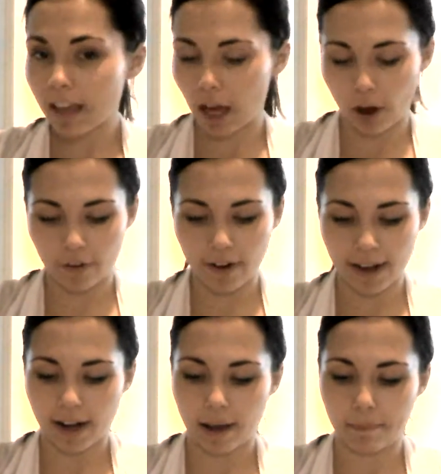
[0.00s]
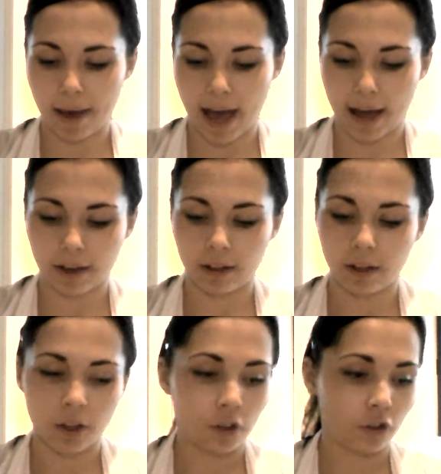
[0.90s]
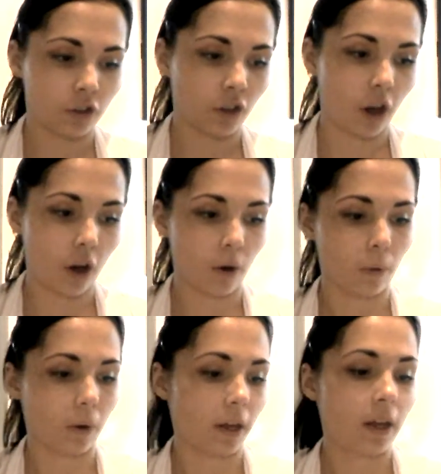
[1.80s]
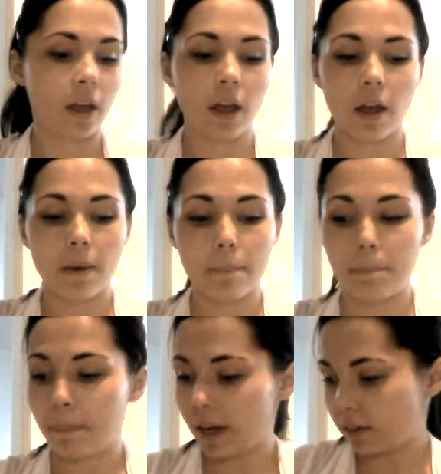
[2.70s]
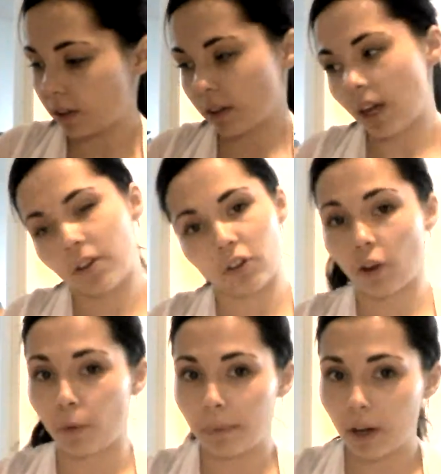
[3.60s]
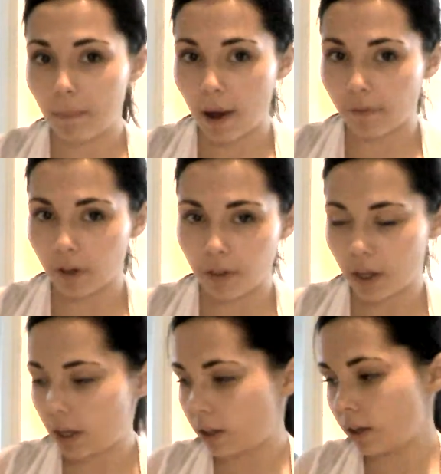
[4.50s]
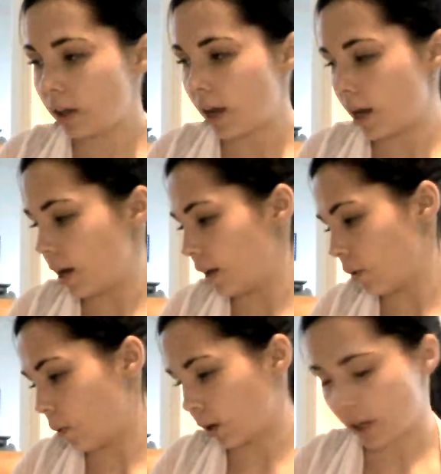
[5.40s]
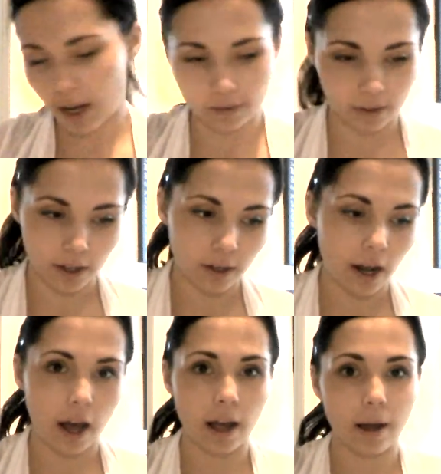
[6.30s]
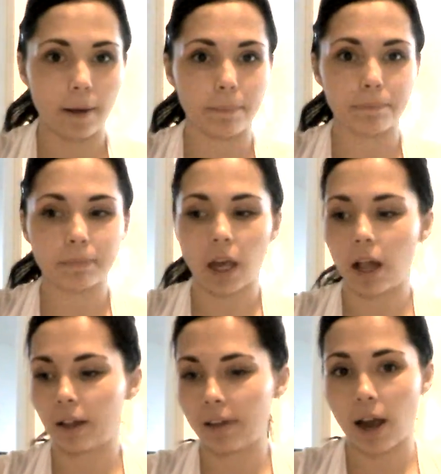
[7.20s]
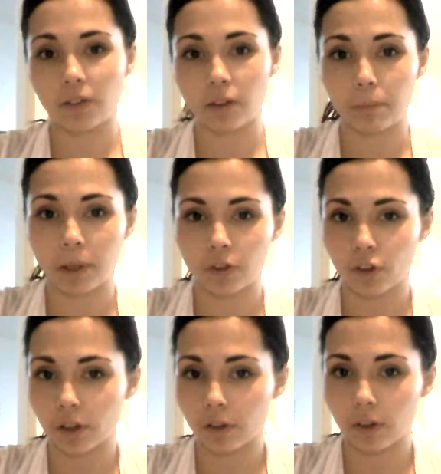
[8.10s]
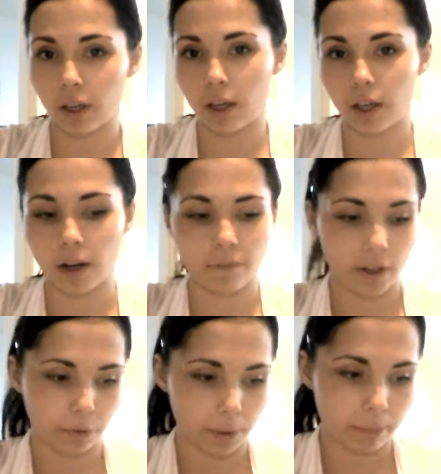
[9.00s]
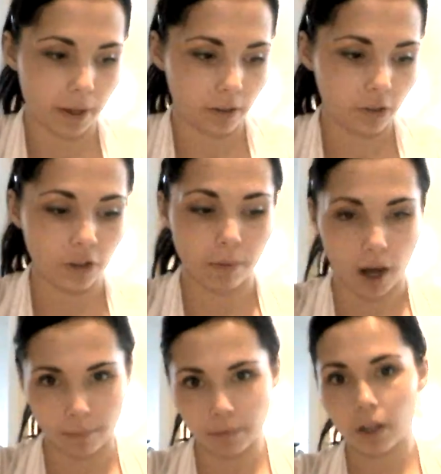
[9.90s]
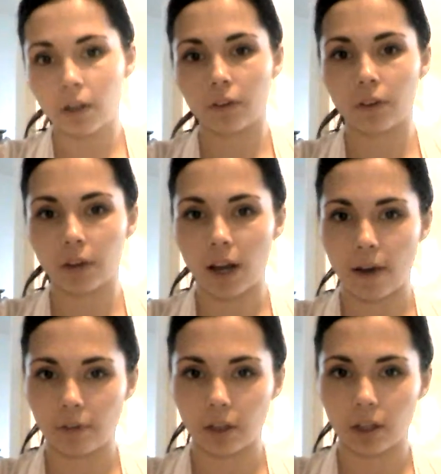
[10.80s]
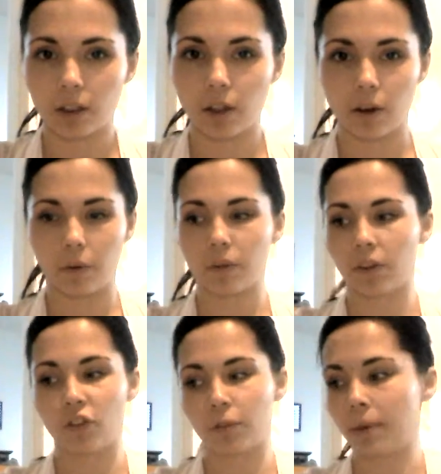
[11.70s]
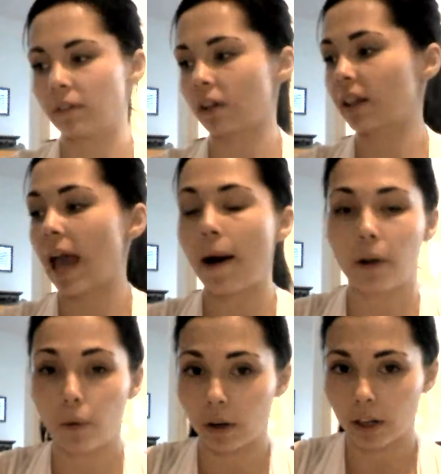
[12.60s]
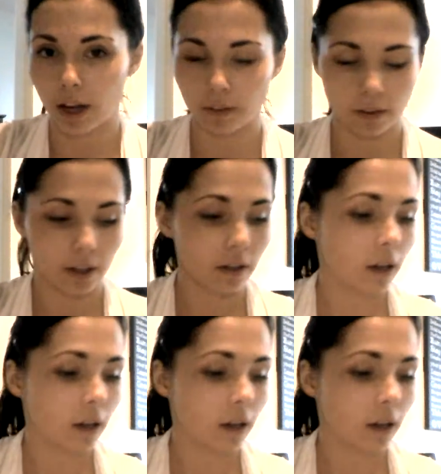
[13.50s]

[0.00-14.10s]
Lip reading: Alright, I'm back. So, basically I just opened up everything and organized it. I'll attach some pictures in a Facebook message to Mom so you can have her look at those. It's just basically how I organized it.